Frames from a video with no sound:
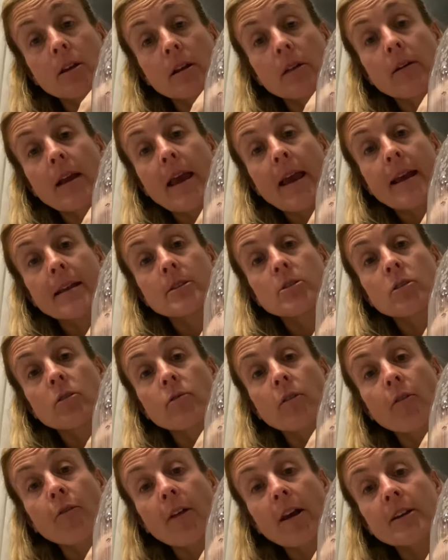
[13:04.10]
to answer
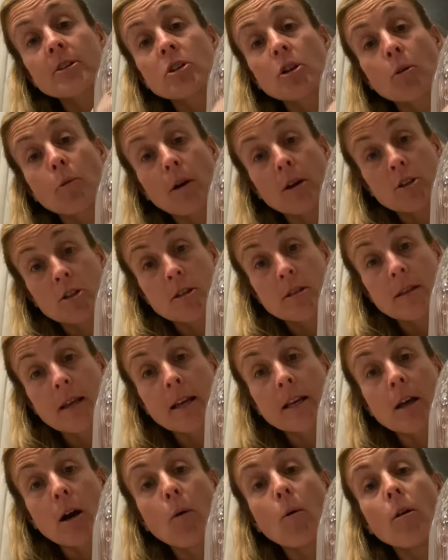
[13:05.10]
reflection questions
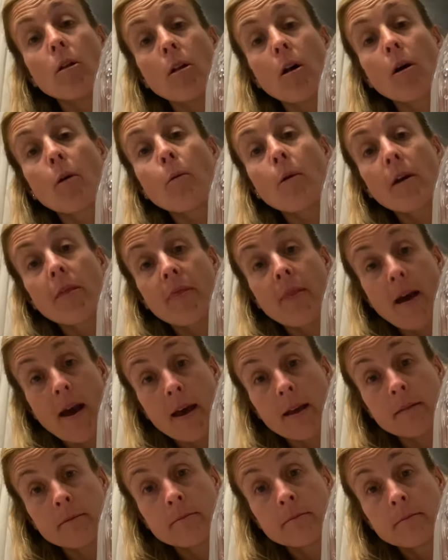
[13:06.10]
that go along with
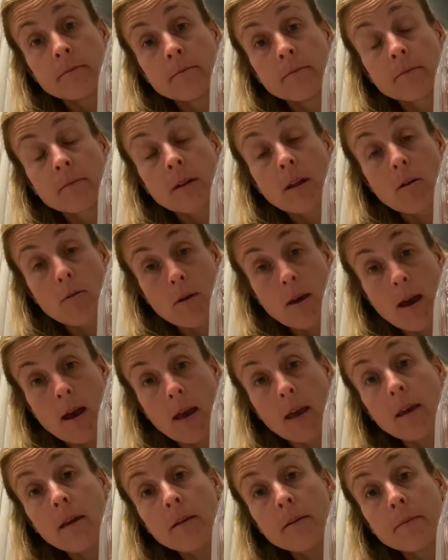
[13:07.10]
that.
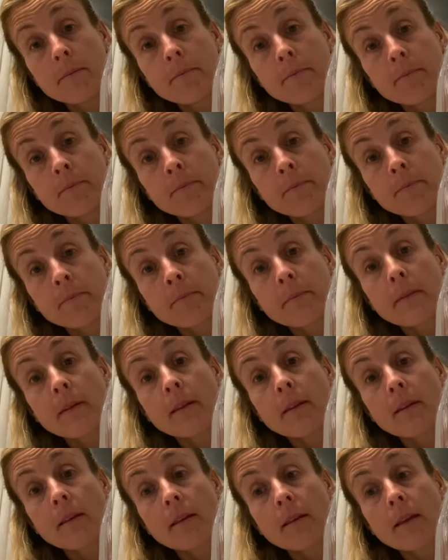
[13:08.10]
Okay,
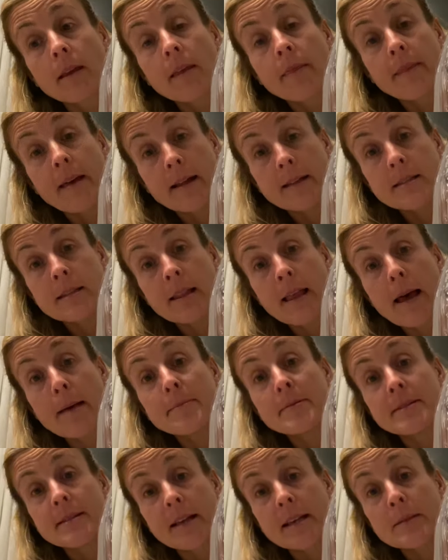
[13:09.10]
that's lab
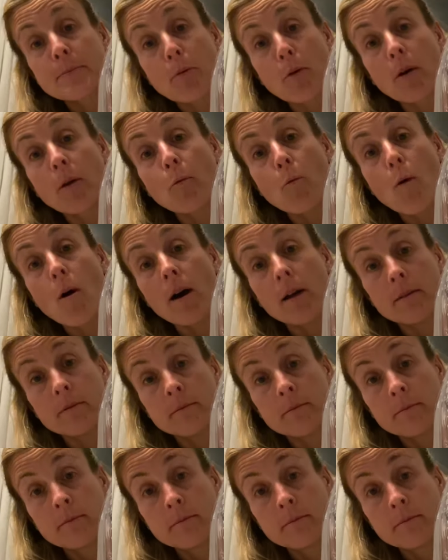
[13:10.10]
6.1.